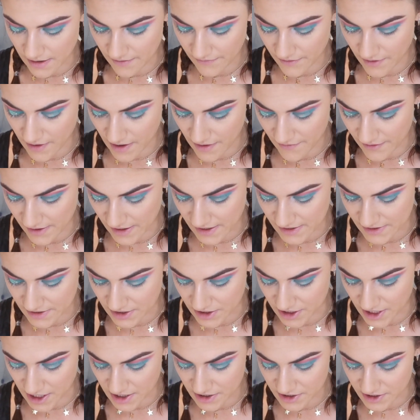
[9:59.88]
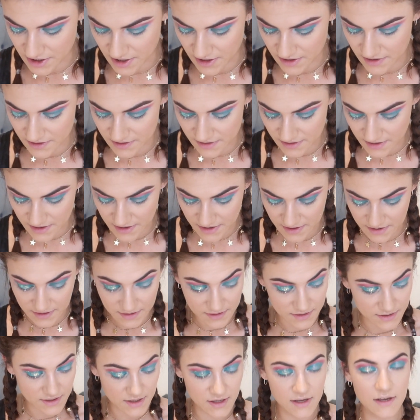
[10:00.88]
any of you have any suggestions?
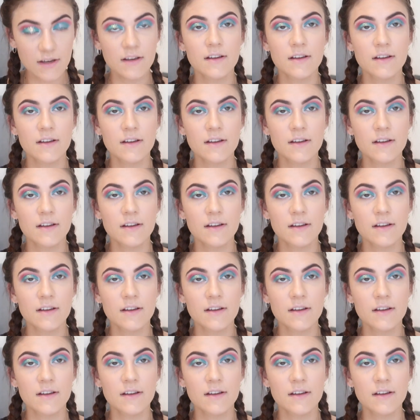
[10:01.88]
Cause